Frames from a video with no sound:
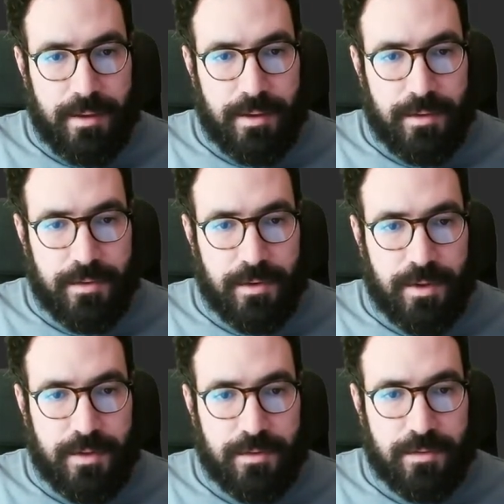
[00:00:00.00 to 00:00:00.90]
So
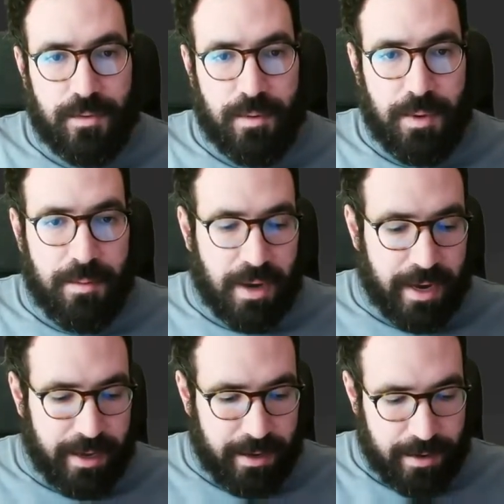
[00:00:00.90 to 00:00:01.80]
this will be
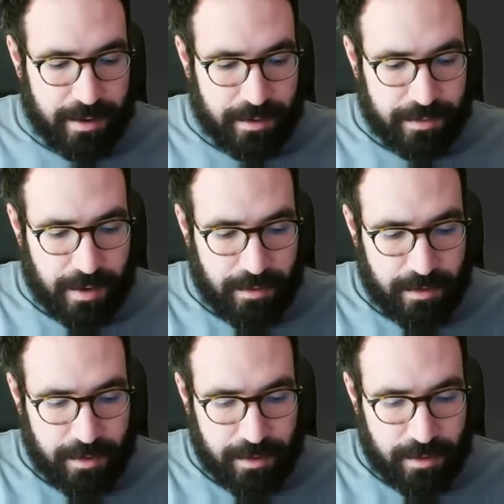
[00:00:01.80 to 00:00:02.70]
my
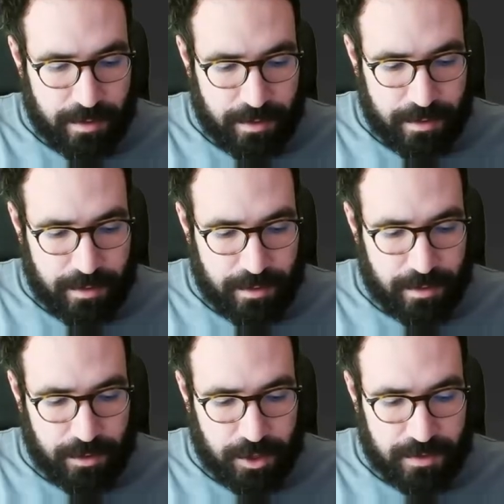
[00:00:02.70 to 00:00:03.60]
server
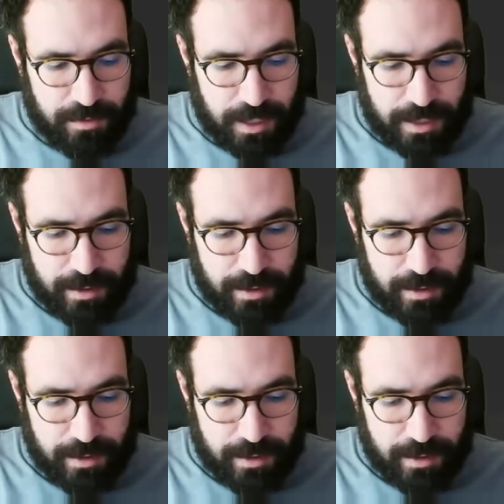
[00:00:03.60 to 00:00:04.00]
registrar.